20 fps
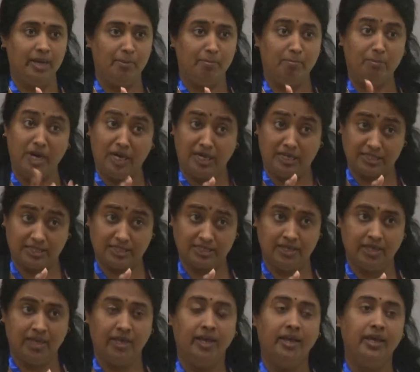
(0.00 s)
mass.
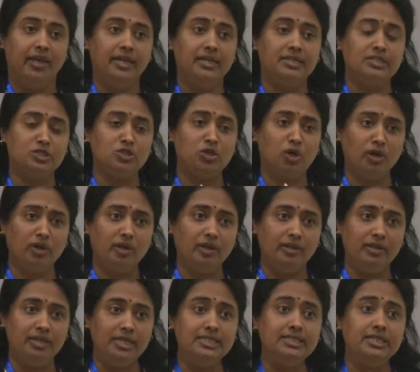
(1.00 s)
It's not
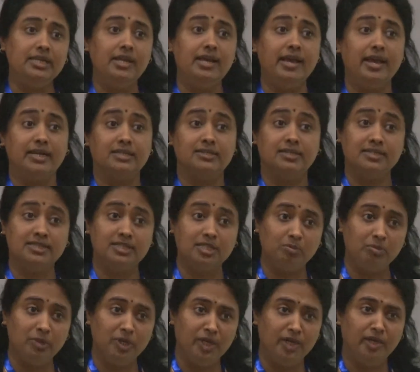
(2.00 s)
easily
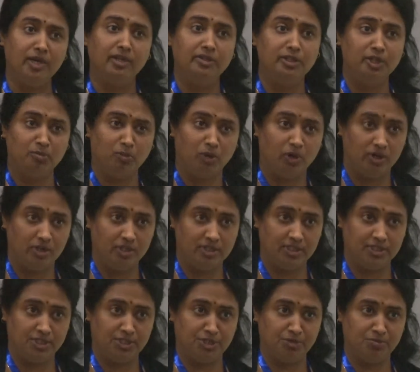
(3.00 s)
accessible in other model
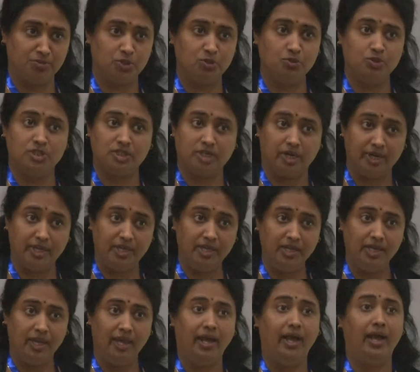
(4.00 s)
systems to study
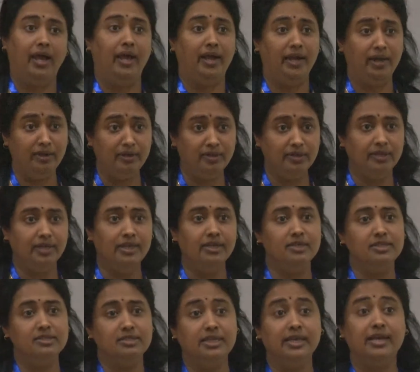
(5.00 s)
and it
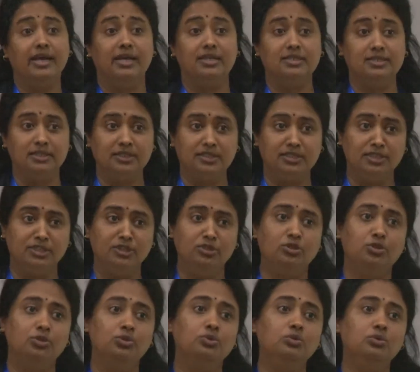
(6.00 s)
is recalcitrant
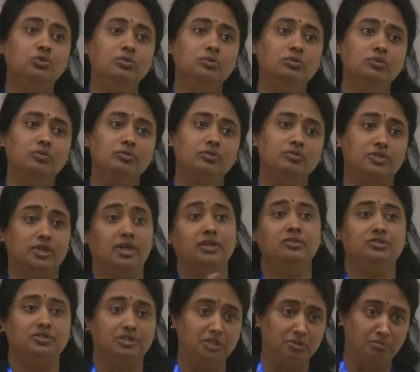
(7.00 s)
to
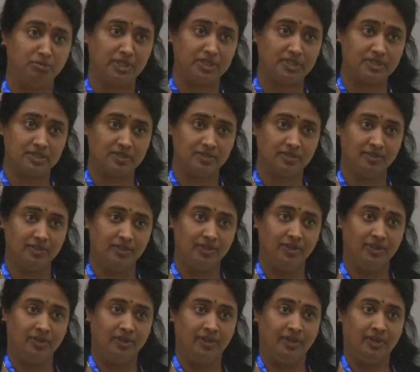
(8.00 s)
drug treatments.
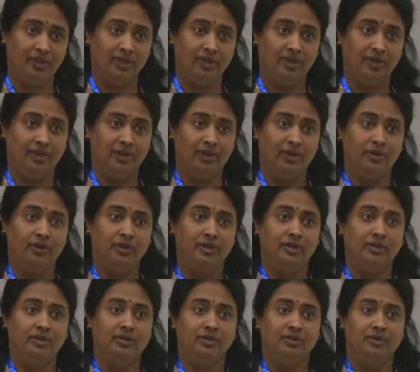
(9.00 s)

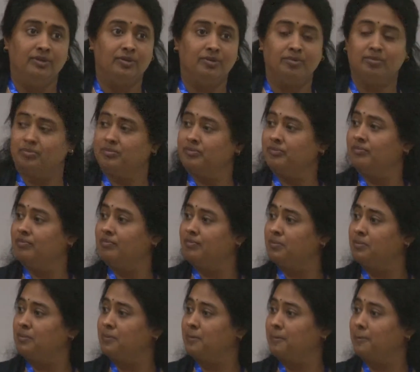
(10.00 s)
Okay, some of these details
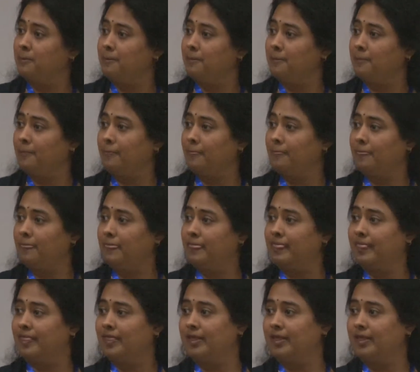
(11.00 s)
can be discussed over